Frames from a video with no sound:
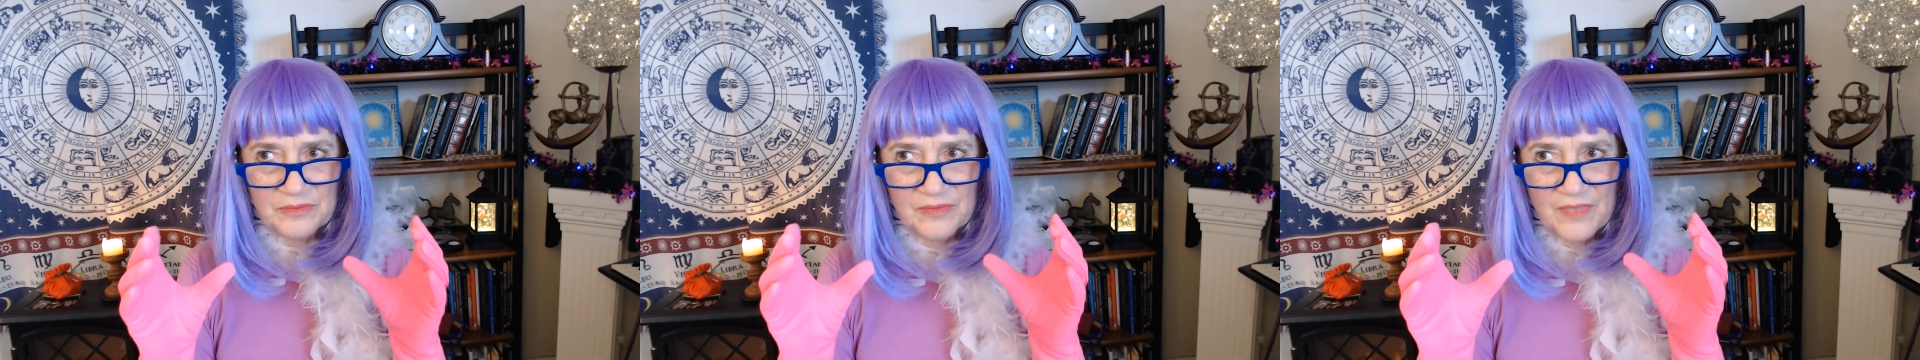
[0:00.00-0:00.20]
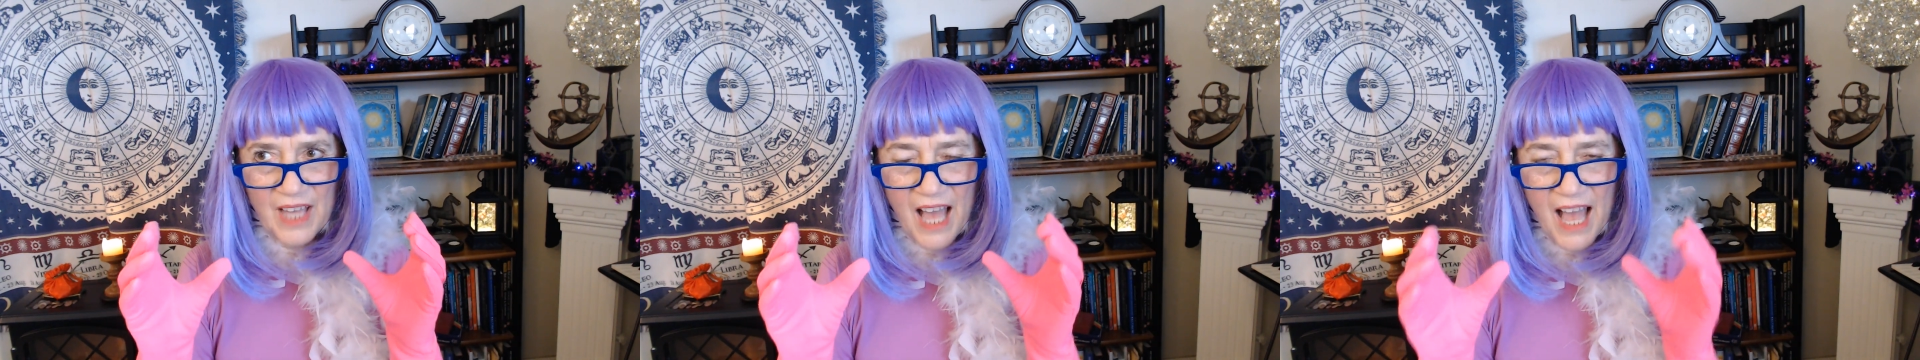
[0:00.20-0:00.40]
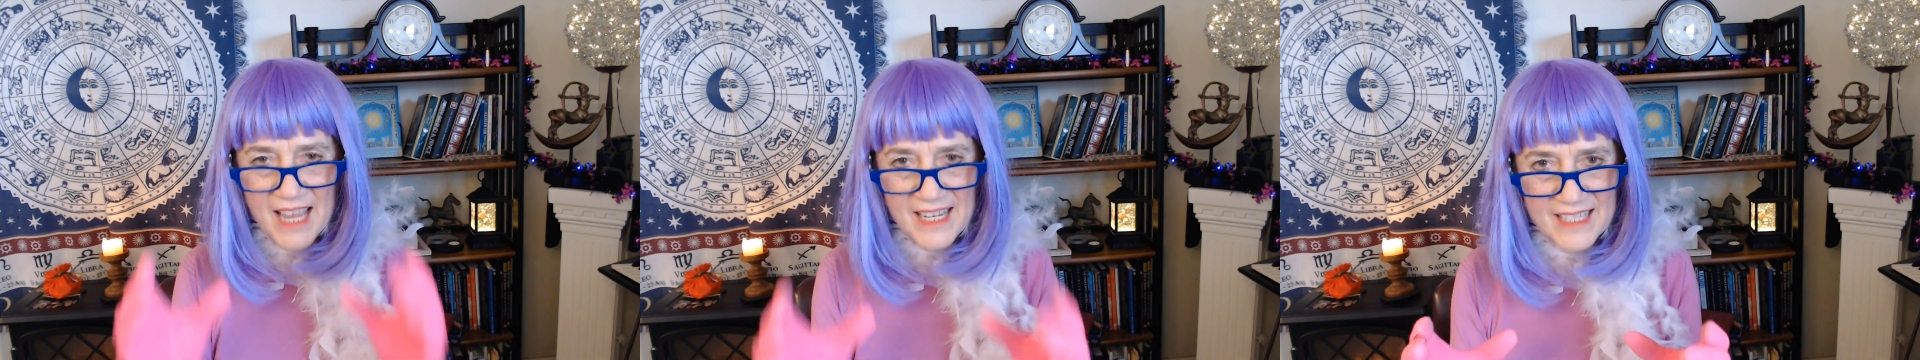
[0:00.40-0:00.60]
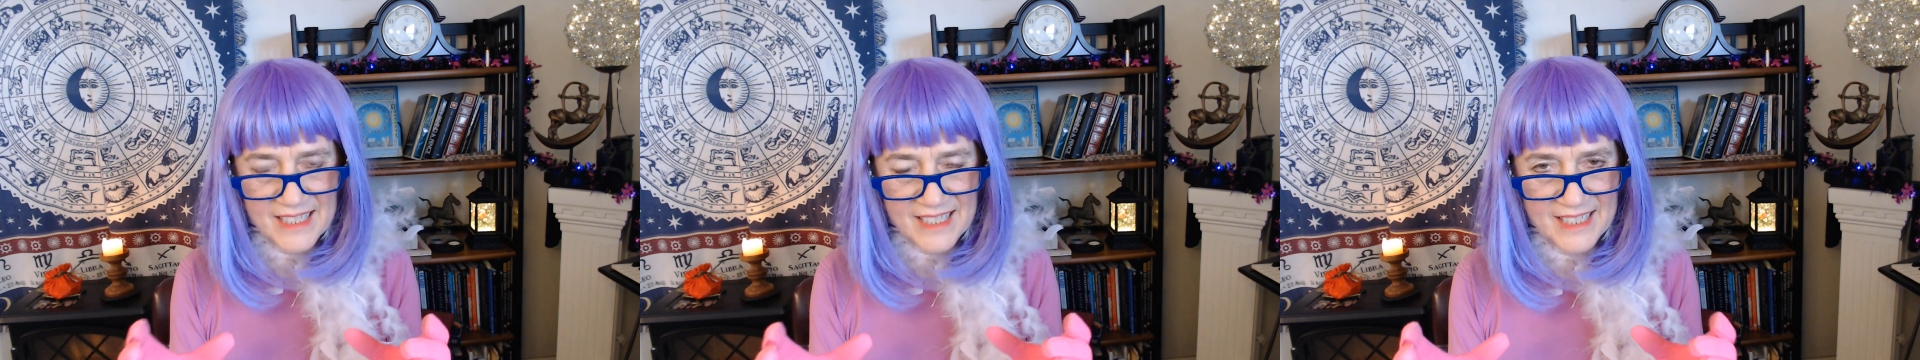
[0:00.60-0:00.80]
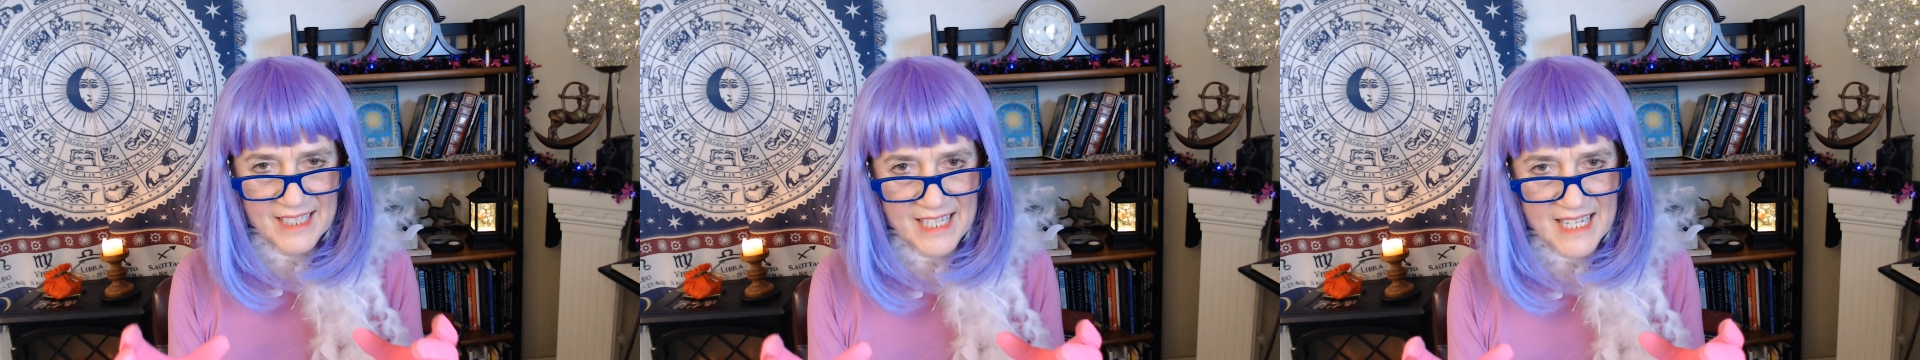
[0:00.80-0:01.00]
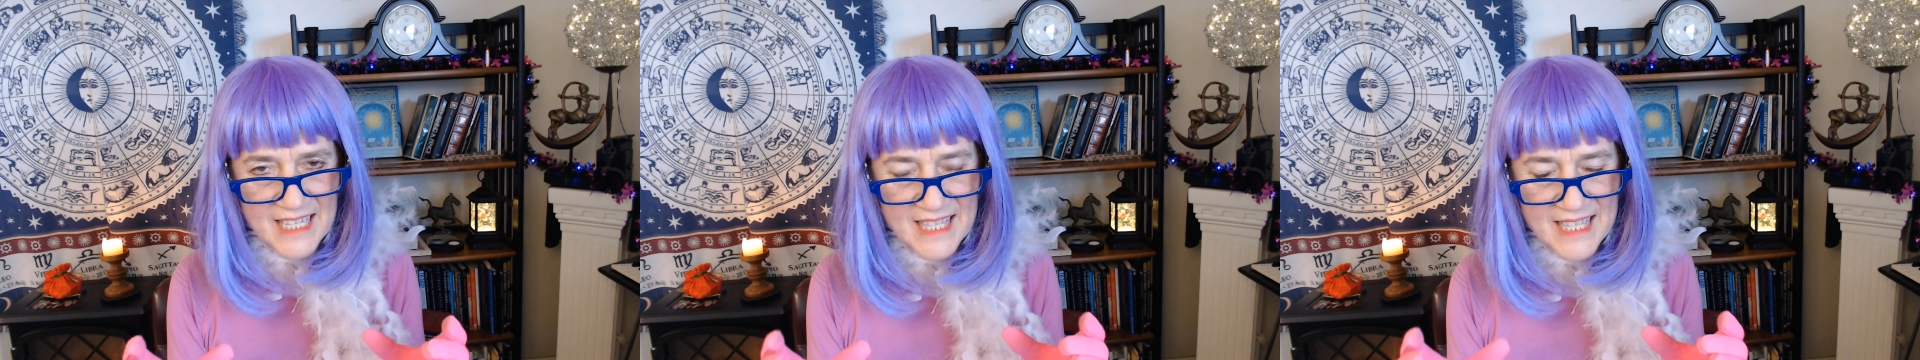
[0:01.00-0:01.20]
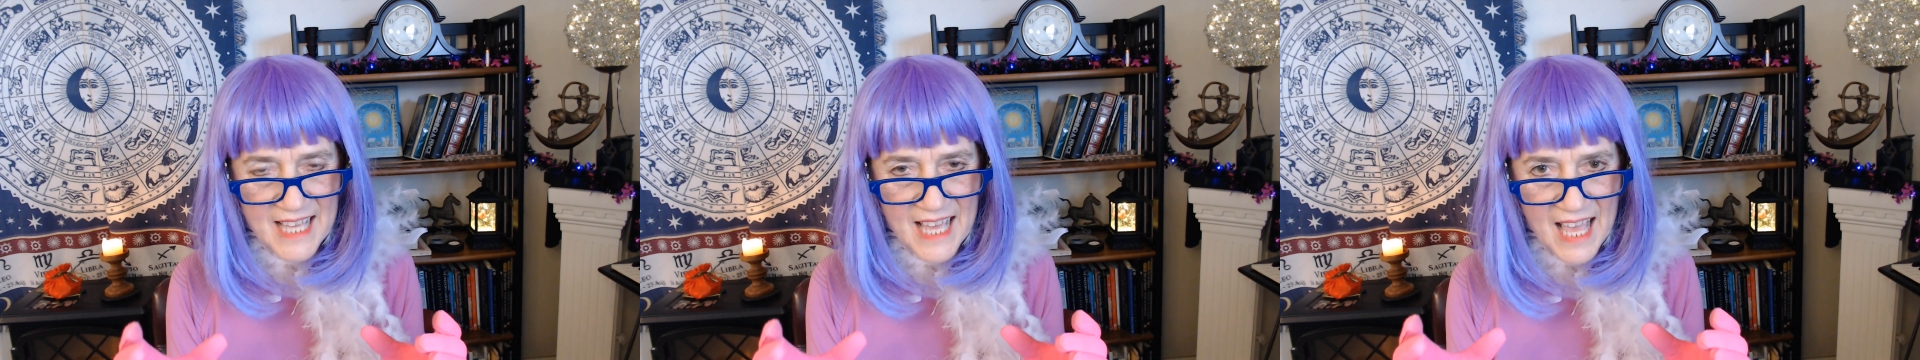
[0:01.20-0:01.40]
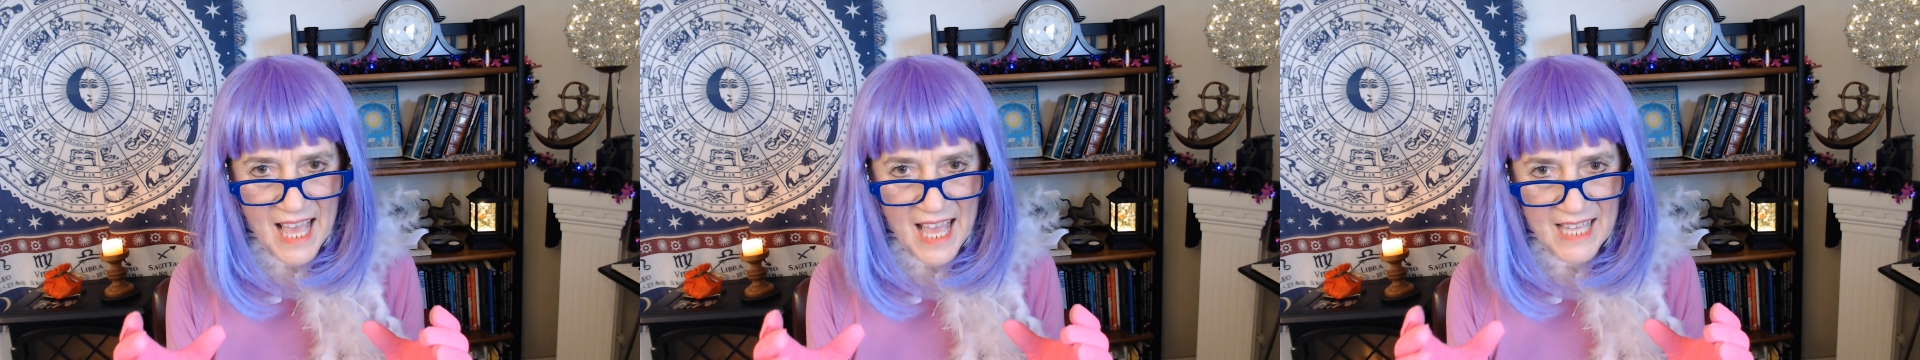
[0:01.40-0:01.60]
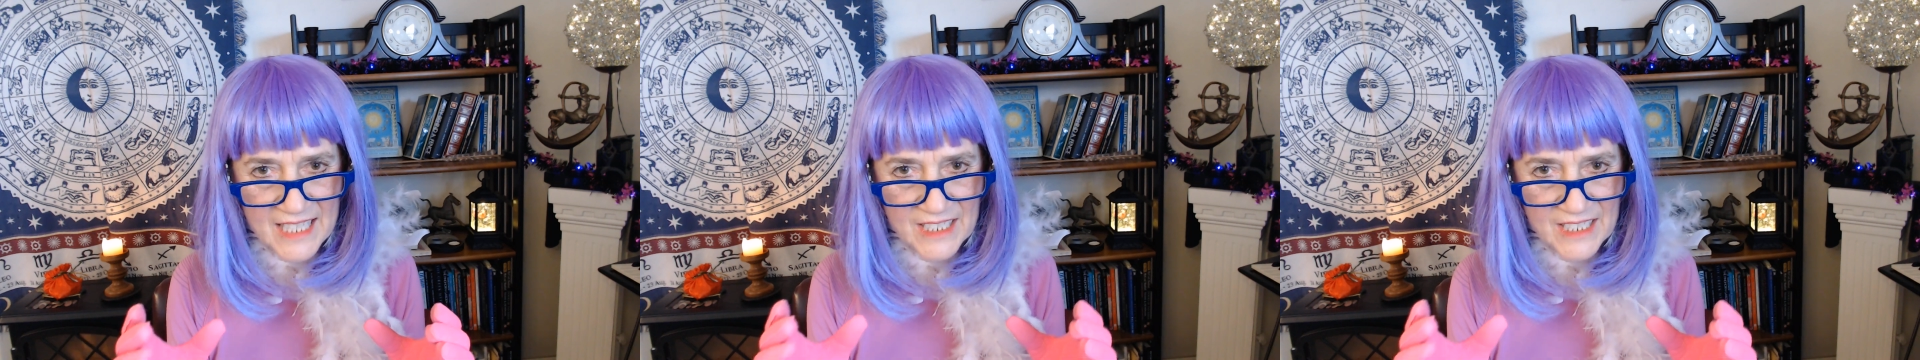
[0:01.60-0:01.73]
I could see that,